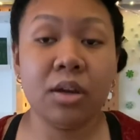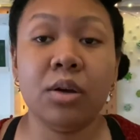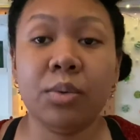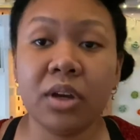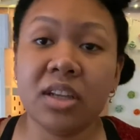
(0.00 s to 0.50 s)

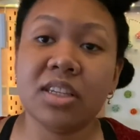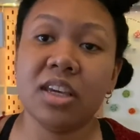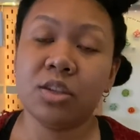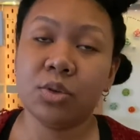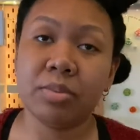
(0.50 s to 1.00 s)
we're gonna take
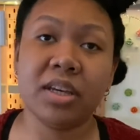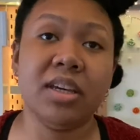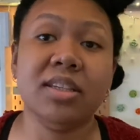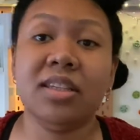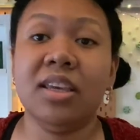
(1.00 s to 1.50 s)
you to a
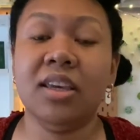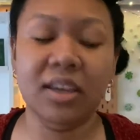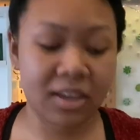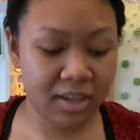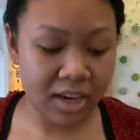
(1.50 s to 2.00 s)
place
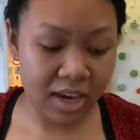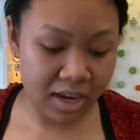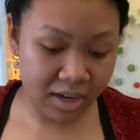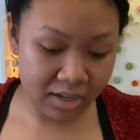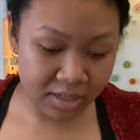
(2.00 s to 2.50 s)

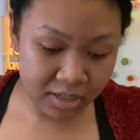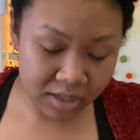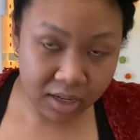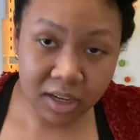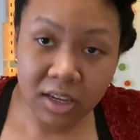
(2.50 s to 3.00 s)
and
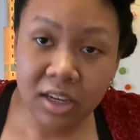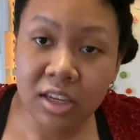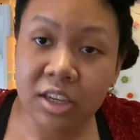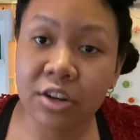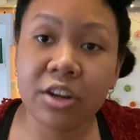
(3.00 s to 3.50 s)

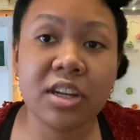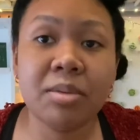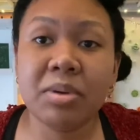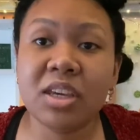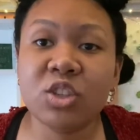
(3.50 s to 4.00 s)
you're gonna
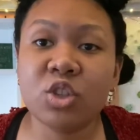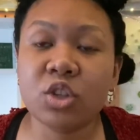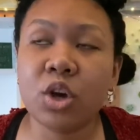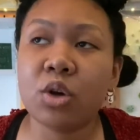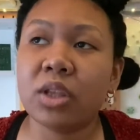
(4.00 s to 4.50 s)
be
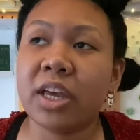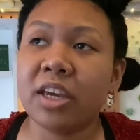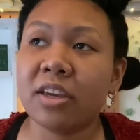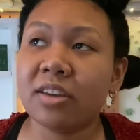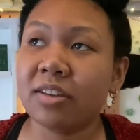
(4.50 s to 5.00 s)
so
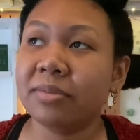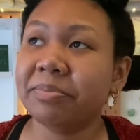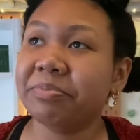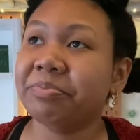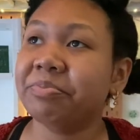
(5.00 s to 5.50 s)
like,
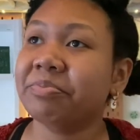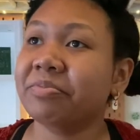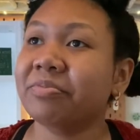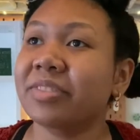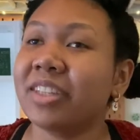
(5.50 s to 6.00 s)

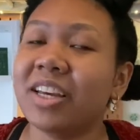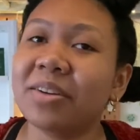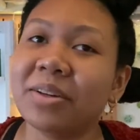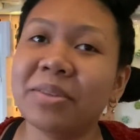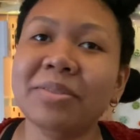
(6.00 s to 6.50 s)
I don't
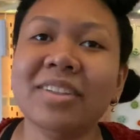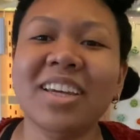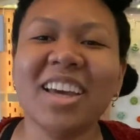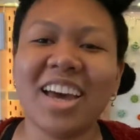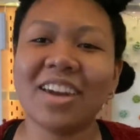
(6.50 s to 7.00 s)
know
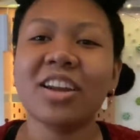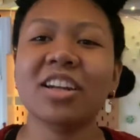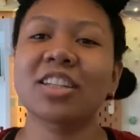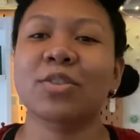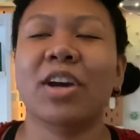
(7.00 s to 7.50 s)
how to
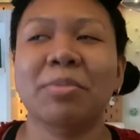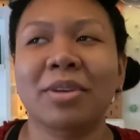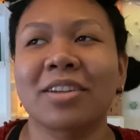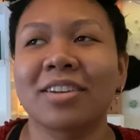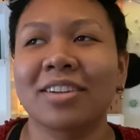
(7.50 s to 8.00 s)
describe
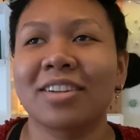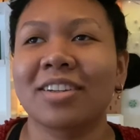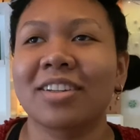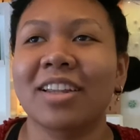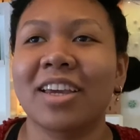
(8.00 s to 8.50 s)
it.
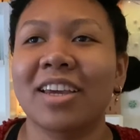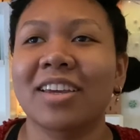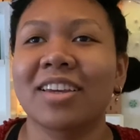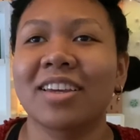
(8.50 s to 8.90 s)
Like,